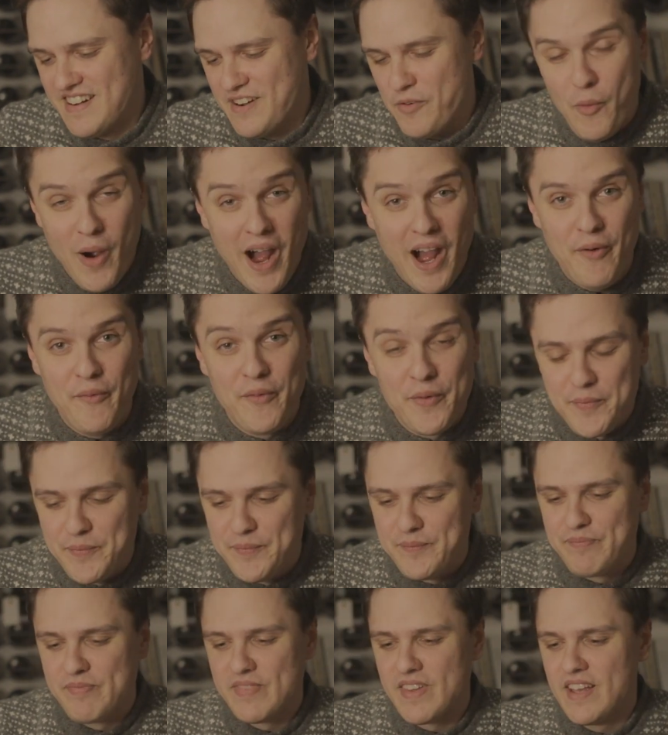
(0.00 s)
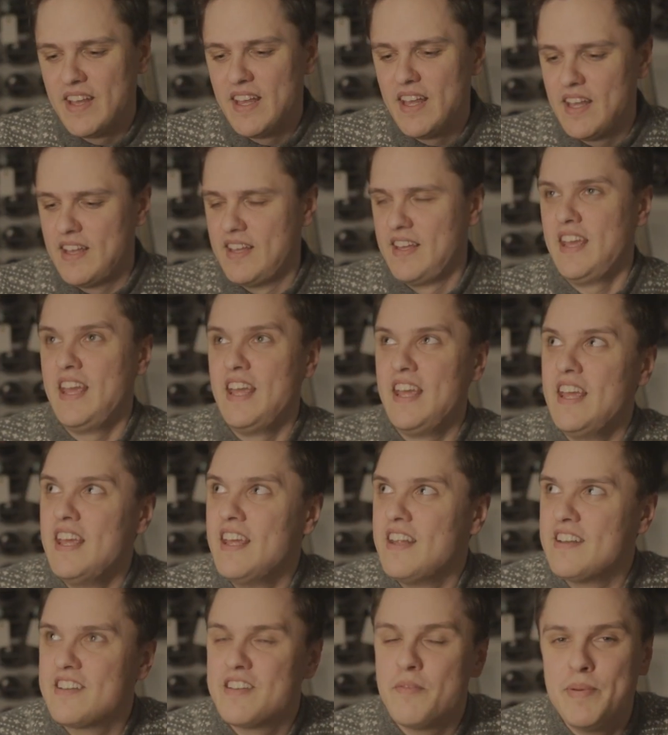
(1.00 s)
Wow.
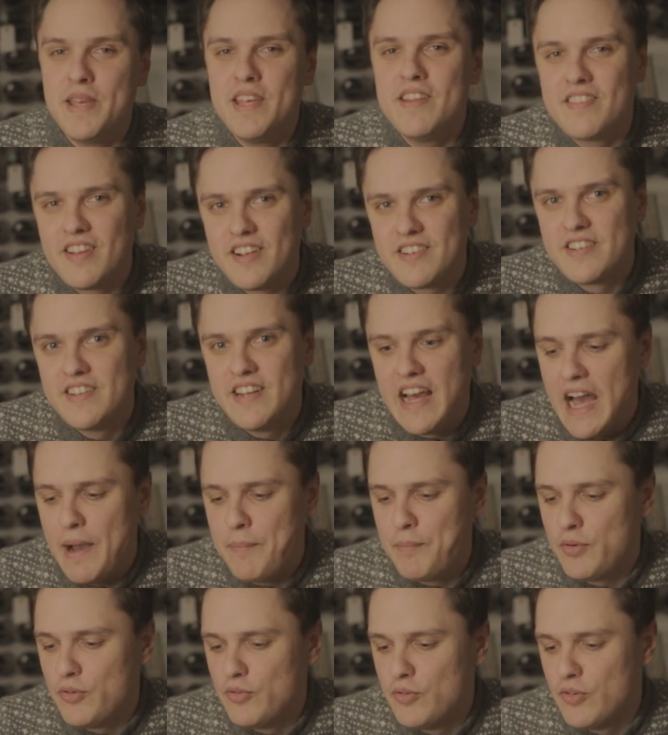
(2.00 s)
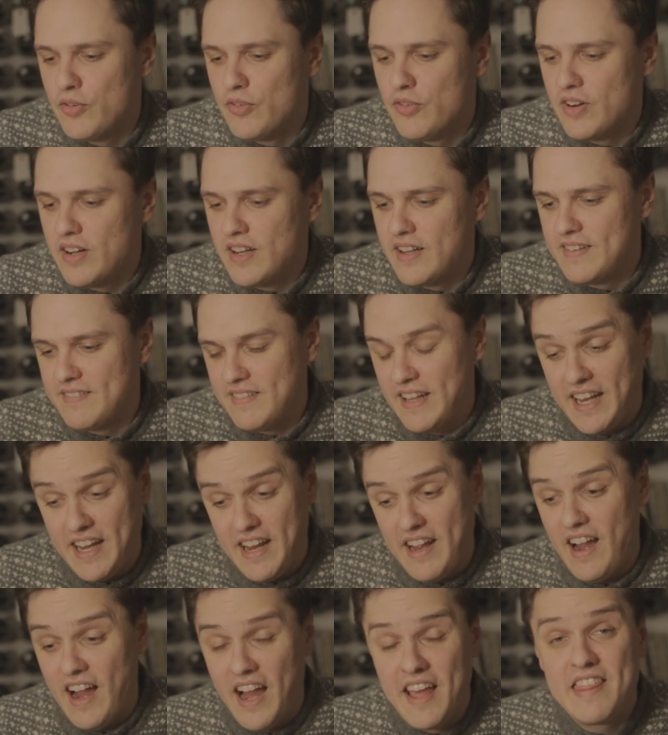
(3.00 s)
To be such an apple,
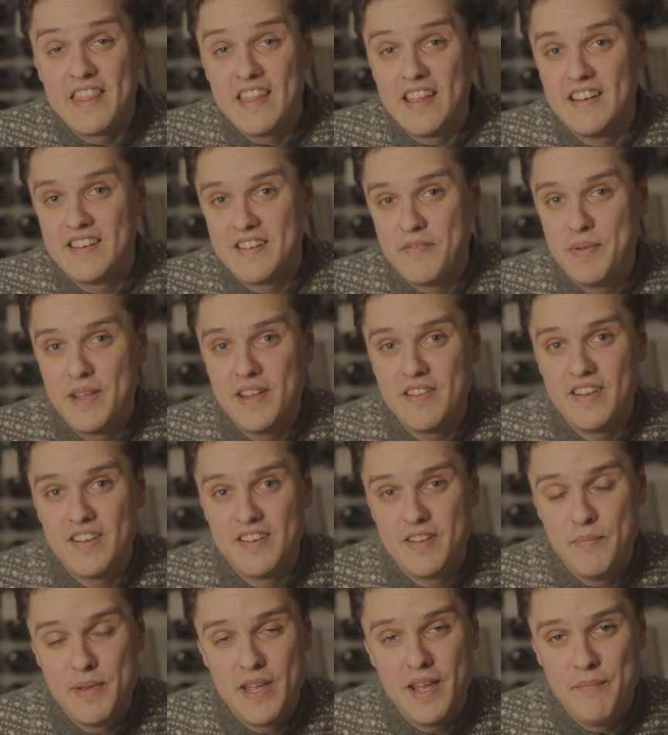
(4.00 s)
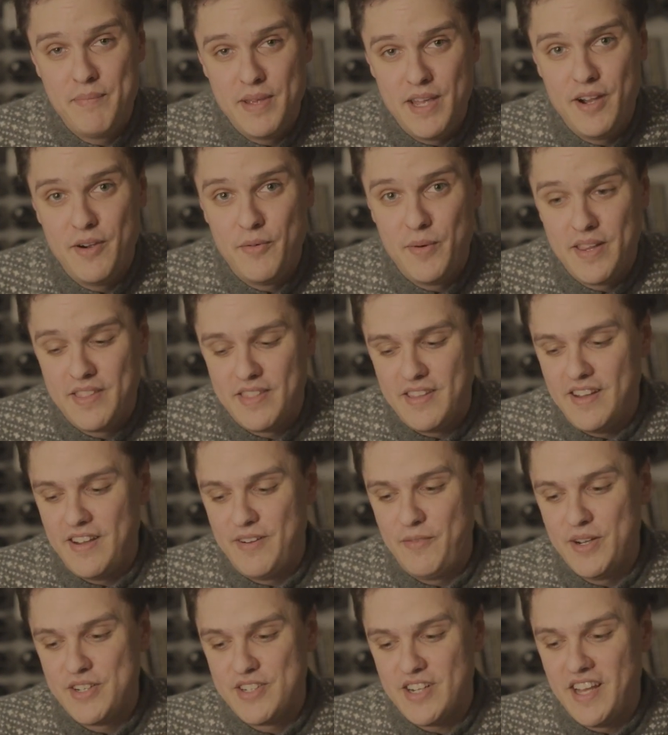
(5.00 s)
like I think to be a beer with
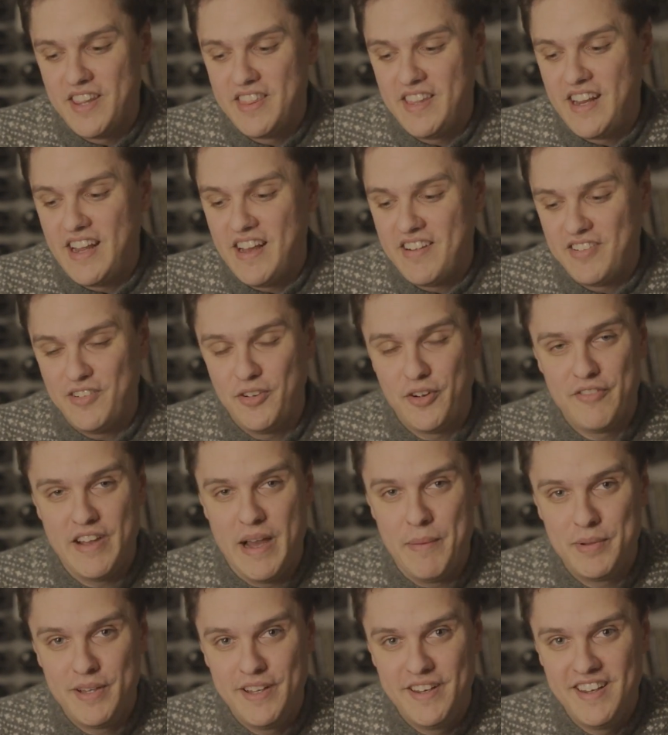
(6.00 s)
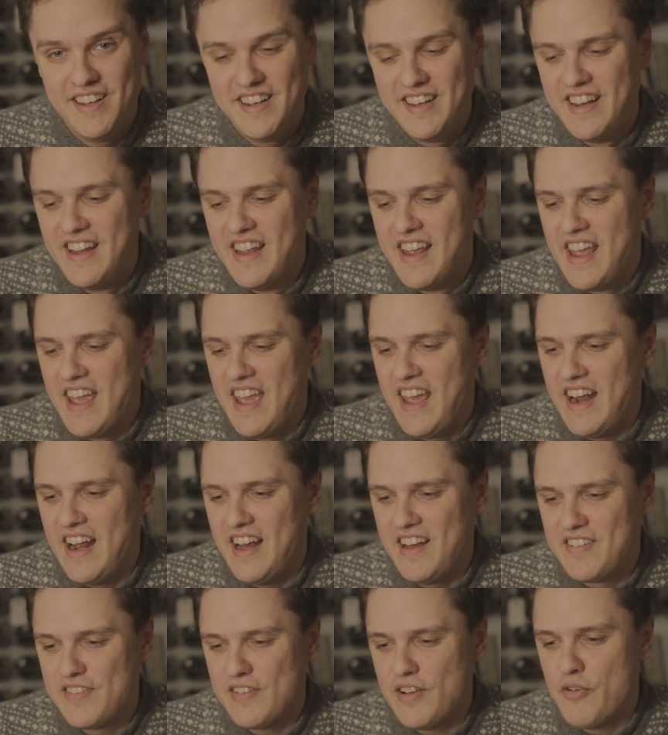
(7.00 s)
which I think has a lot of apple in it,
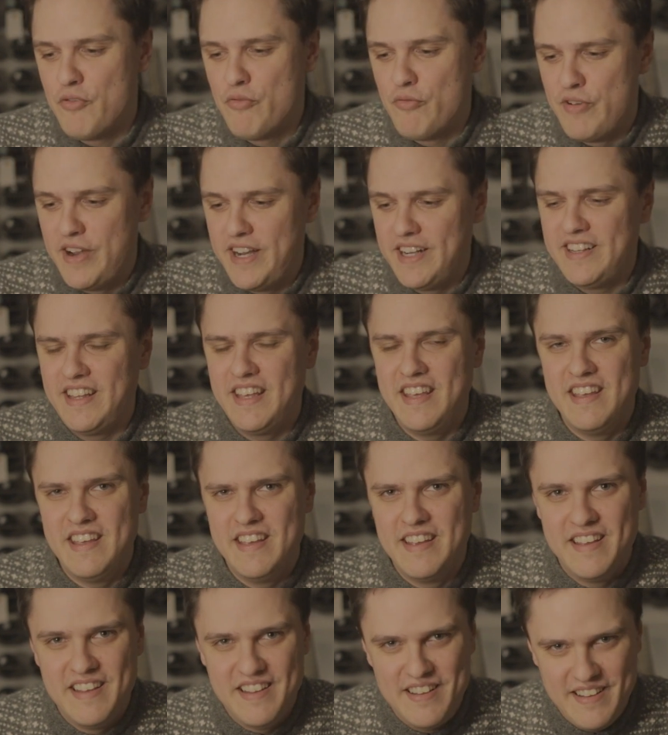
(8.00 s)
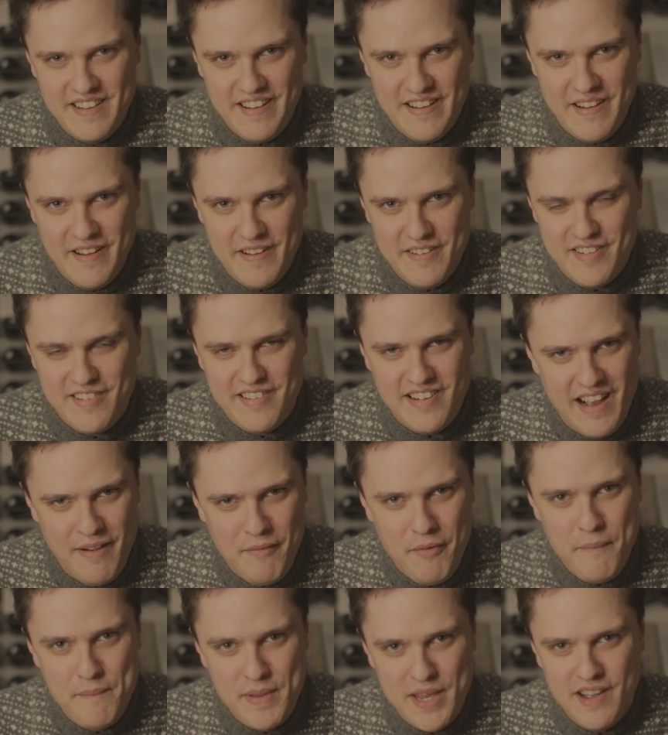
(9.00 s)
has a really
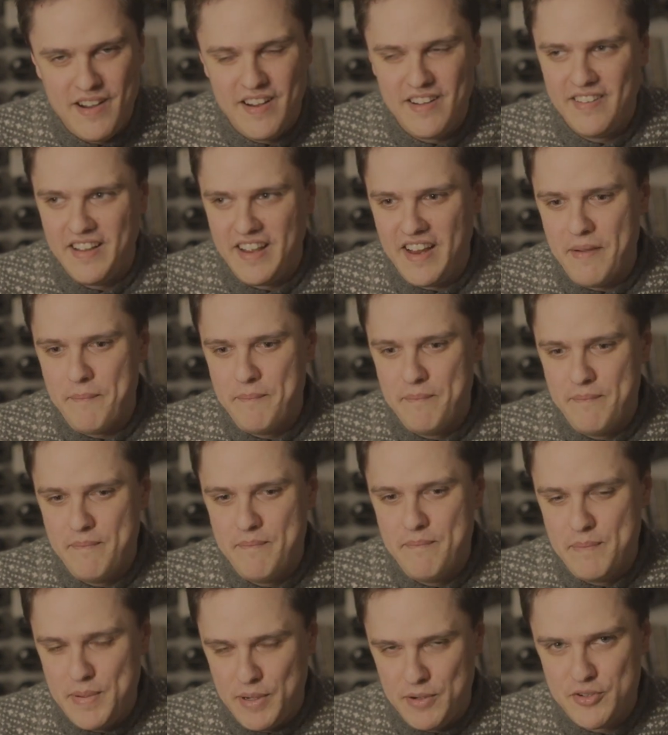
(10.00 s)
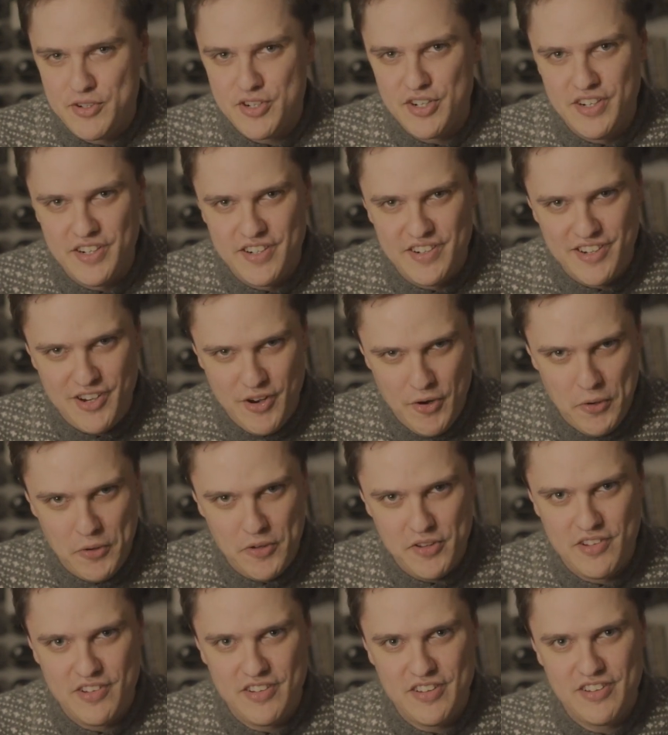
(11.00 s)
sour beer like Belgian
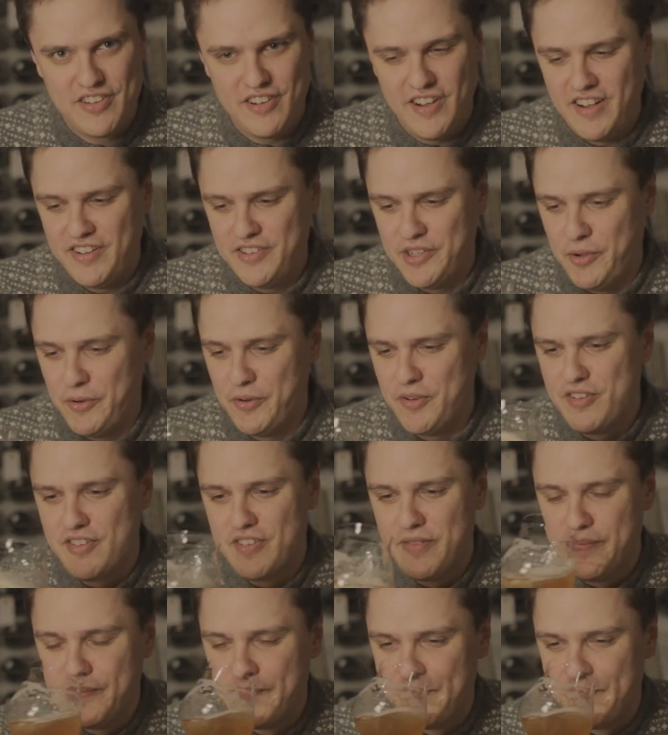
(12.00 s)
Gers style nose.